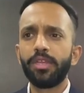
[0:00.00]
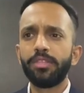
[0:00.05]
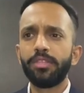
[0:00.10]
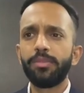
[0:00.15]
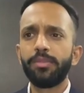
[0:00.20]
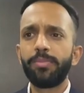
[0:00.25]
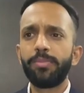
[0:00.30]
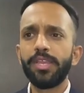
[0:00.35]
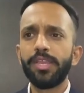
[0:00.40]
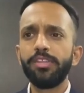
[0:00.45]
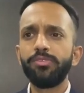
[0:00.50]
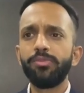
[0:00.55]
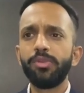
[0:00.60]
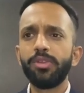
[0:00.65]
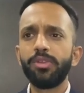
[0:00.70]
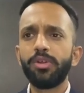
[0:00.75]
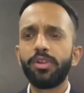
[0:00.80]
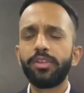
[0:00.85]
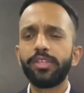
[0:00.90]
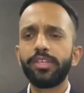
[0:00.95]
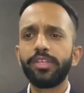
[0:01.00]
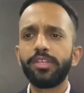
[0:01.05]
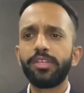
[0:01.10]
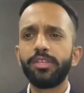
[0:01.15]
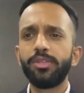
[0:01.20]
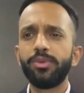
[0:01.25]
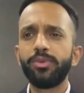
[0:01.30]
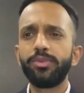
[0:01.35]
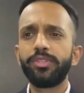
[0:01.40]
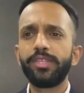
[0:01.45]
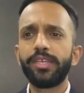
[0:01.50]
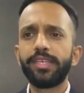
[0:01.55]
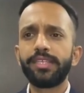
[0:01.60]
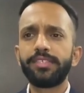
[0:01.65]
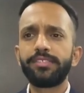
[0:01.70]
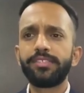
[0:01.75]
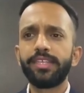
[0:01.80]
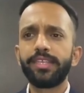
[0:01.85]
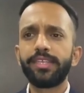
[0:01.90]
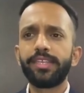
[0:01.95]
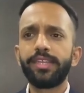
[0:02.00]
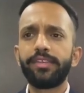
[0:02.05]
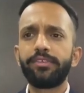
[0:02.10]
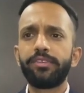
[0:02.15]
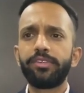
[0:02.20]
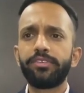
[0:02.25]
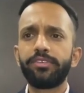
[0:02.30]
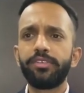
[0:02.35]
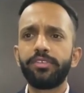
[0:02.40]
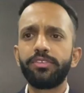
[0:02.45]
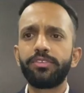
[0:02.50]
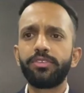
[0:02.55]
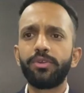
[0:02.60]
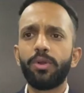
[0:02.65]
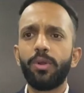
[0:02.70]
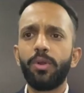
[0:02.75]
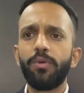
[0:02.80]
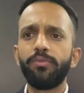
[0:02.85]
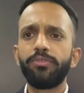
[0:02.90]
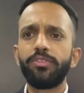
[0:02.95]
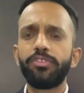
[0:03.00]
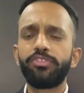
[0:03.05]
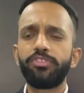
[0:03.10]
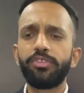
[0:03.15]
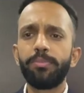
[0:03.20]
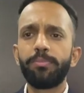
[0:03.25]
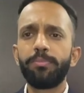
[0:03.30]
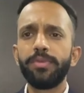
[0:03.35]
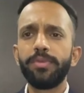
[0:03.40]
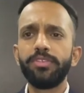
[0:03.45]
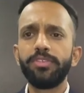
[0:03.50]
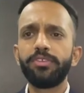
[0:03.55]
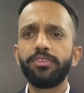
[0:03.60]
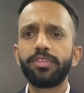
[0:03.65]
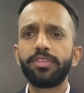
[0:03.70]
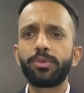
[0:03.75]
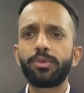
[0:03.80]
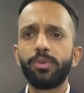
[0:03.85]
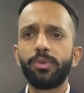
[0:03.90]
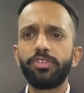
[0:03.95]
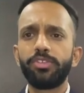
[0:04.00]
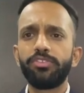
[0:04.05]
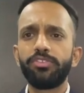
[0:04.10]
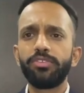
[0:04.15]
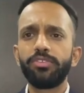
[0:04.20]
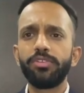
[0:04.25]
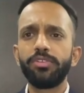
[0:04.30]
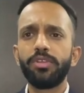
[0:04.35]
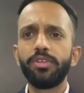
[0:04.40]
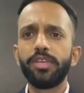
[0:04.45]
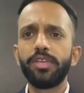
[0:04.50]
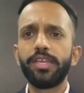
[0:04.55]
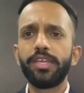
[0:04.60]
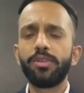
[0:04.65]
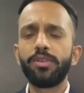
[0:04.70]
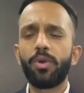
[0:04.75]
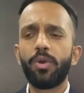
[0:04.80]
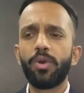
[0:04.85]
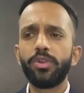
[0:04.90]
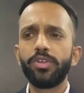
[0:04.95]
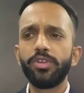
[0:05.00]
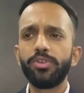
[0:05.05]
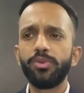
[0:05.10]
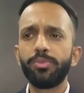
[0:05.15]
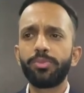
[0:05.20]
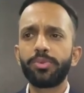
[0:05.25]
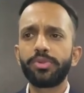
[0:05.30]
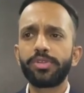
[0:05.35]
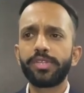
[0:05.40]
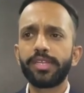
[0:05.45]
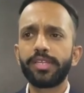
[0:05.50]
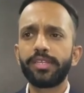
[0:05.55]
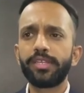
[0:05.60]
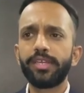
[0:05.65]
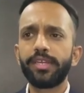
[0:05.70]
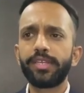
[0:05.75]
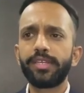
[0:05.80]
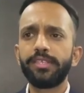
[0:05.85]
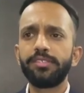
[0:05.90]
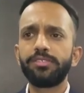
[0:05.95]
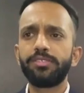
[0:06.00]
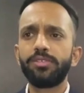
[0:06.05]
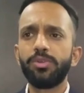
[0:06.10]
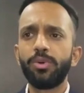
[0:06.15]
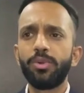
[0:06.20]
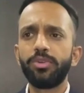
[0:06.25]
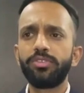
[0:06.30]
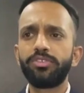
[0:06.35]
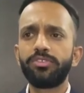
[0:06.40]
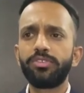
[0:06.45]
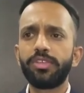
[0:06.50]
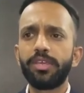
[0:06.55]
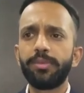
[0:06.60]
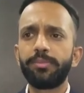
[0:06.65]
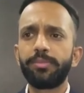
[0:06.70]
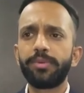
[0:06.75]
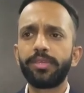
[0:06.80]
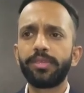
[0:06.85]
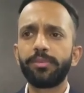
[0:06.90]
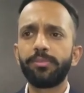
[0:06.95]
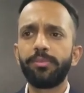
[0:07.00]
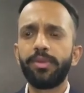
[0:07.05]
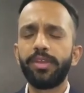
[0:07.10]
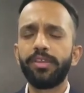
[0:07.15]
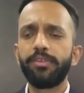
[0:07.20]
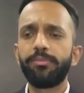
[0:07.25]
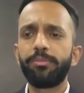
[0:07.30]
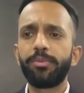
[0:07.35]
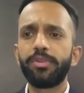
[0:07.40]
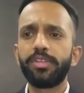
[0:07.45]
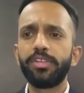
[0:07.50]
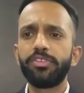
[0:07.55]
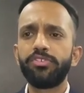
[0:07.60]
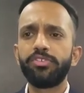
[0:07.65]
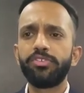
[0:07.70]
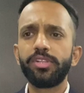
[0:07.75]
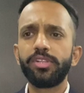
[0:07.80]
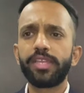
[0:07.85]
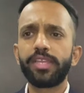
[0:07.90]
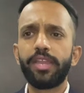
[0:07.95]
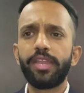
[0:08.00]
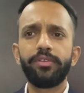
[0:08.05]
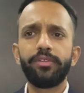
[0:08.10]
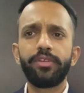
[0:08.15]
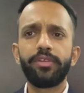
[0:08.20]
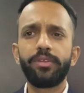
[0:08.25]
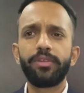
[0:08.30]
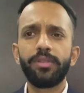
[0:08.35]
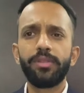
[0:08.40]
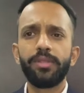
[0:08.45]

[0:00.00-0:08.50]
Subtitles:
The page will not include the exact addresses of the shipments in question in order to protect against load sniping by a potential carrier.